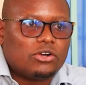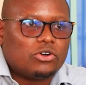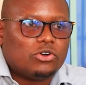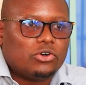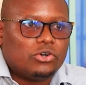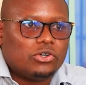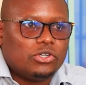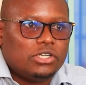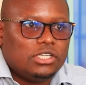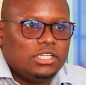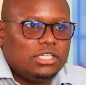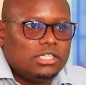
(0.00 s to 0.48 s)

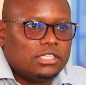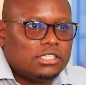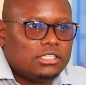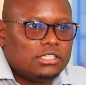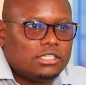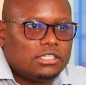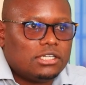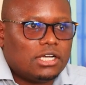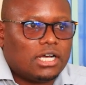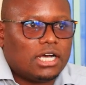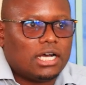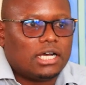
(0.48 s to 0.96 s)
ankle
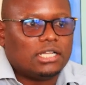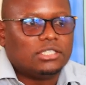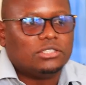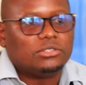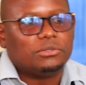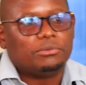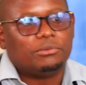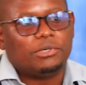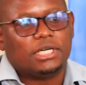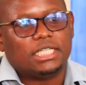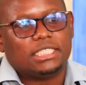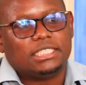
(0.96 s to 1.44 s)

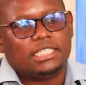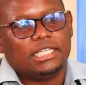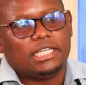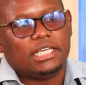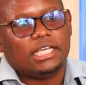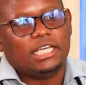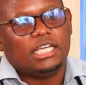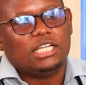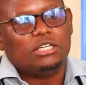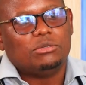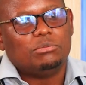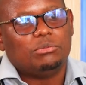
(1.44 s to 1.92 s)
ndubwate
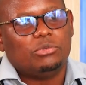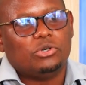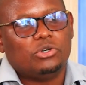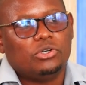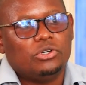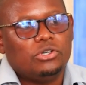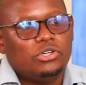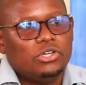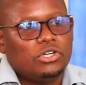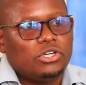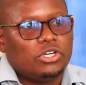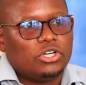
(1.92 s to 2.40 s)

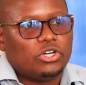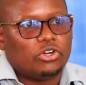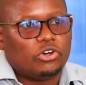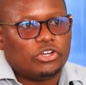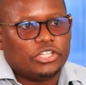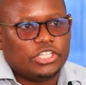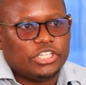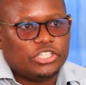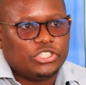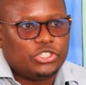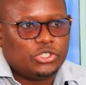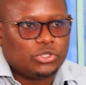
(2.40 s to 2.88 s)
elbow
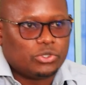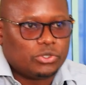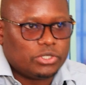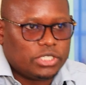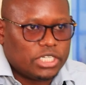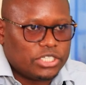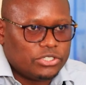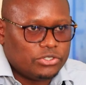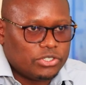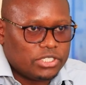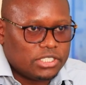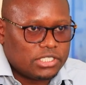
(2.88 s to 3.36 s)
nonye
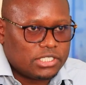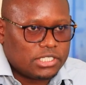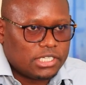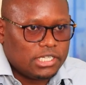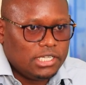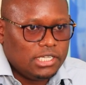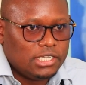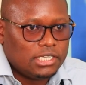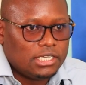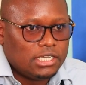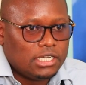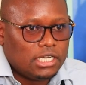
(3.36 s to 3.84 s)
shoulder
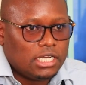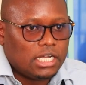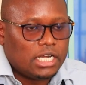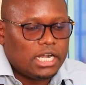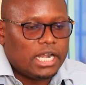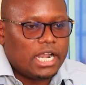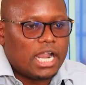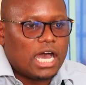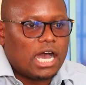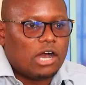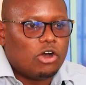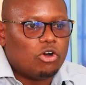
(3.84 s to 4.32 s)
joints
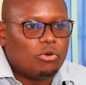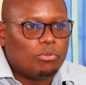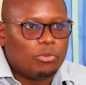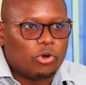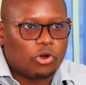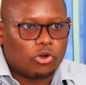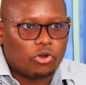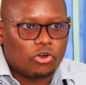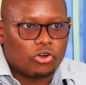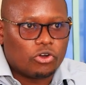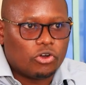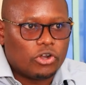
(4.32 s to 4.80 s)
na
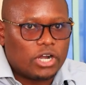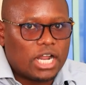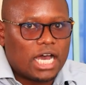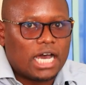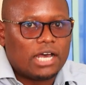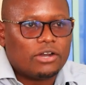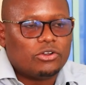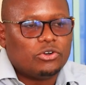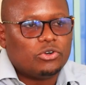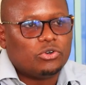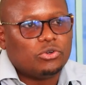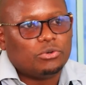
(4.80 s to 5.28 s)

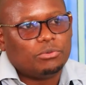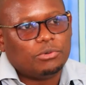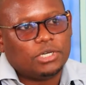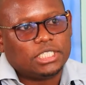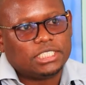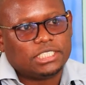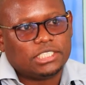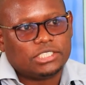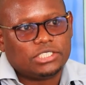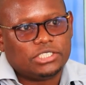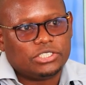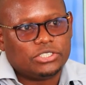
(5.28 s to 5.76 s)
omogongonaro no
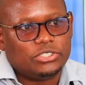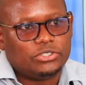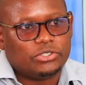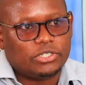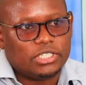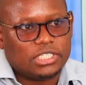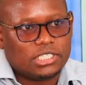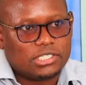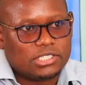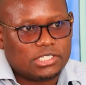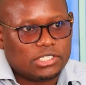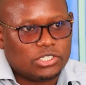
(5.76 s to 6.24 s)
bwate chi
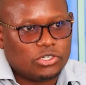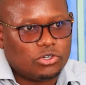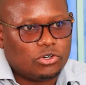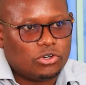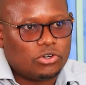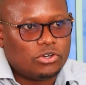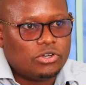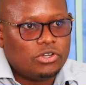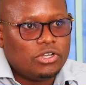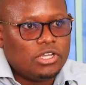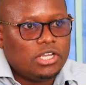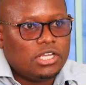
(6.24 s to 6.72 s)
joints
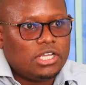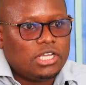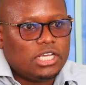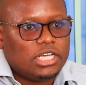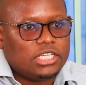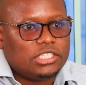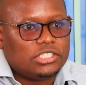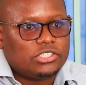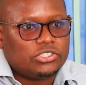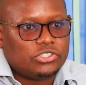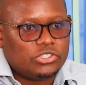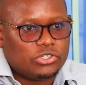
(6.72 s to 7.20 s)
igo
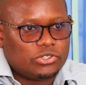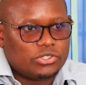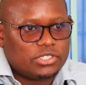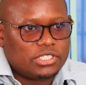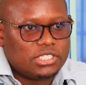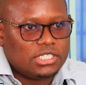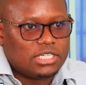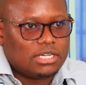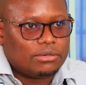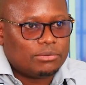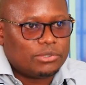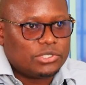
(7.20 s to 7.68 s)
chi
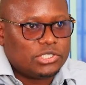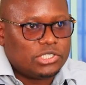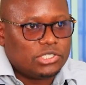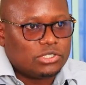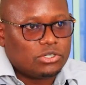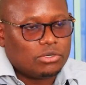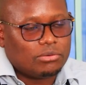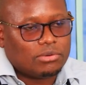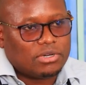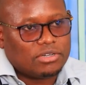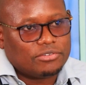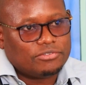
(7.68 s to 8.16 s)
chonsi no
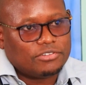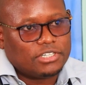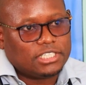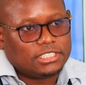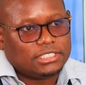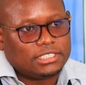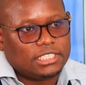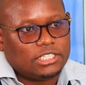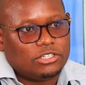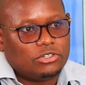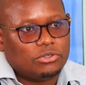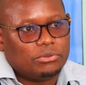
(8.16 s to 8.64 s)
bochiko
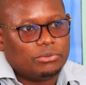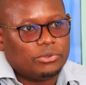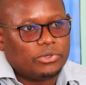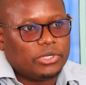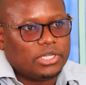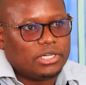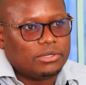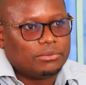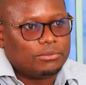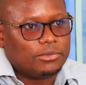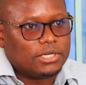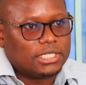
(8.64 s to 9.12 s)
affected
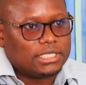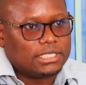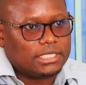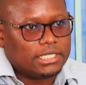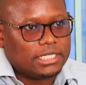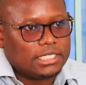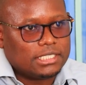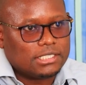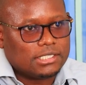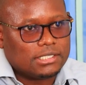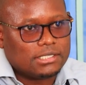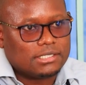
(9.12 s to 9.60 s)
uburere bwa
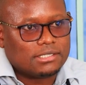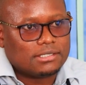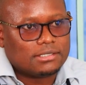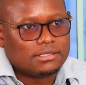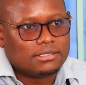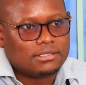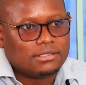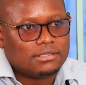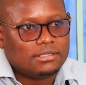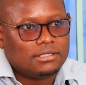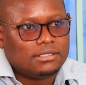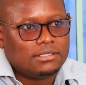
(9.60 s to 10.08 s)
arthritis